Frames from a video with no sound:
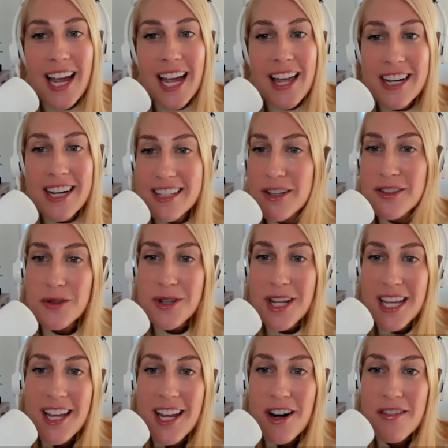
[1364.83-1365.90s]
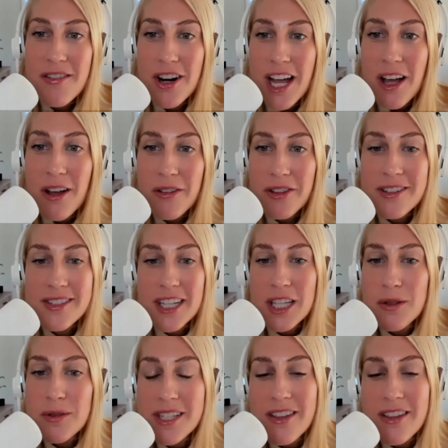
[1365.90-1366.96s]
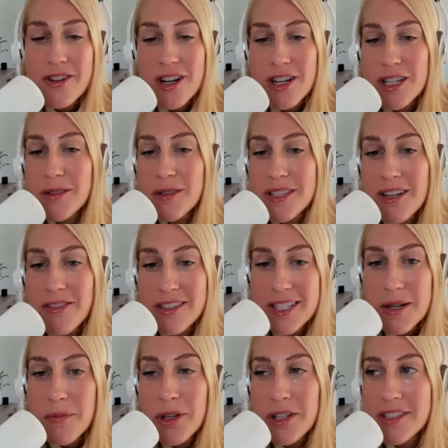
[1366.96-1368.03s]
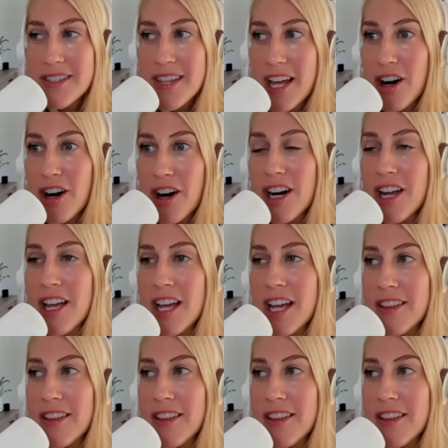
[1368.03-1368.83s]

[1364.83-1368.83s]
And then it's also taking care of our health, because like you said, they're not using all these inputs that are